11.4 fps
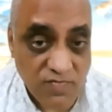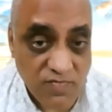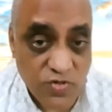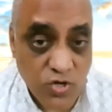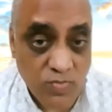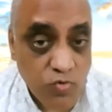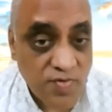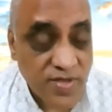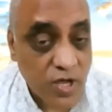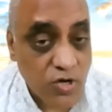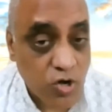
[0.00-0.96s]
When you are
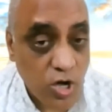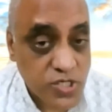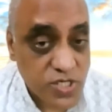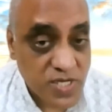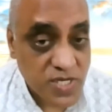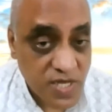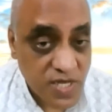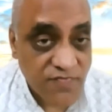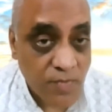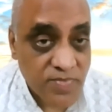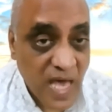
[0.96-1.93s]
moving your consciousness
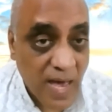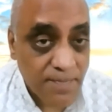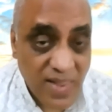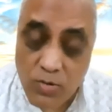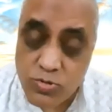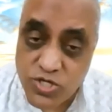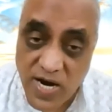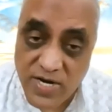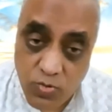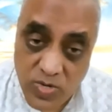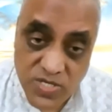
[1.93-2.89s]
in from the apple
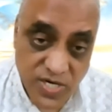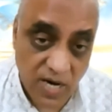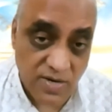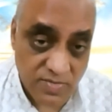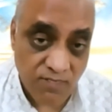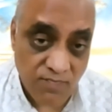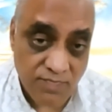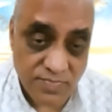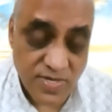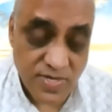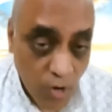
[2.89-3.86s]
outside to inside,
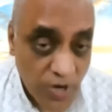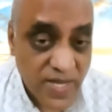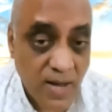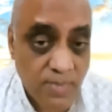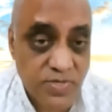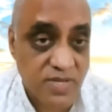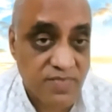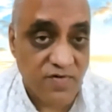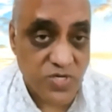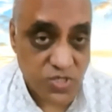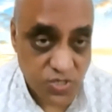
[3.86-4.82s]
the body comes in
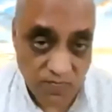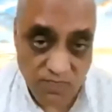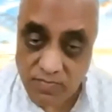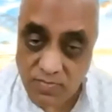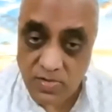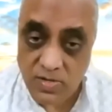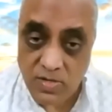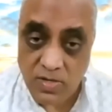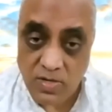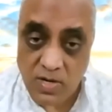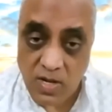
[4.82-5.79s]
first.
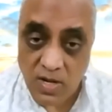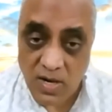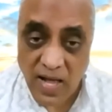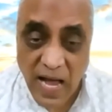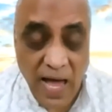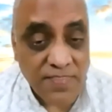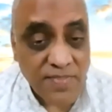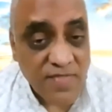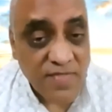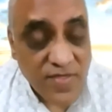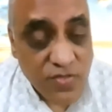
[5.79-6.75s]
And
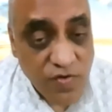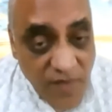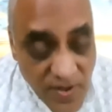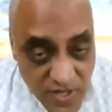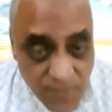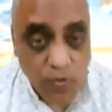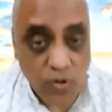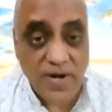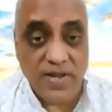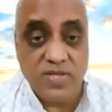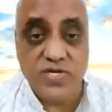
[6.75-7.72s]
then when you further
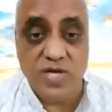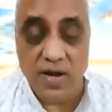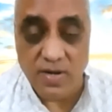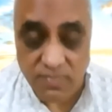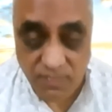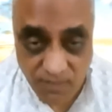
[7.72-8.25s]
pull it inside,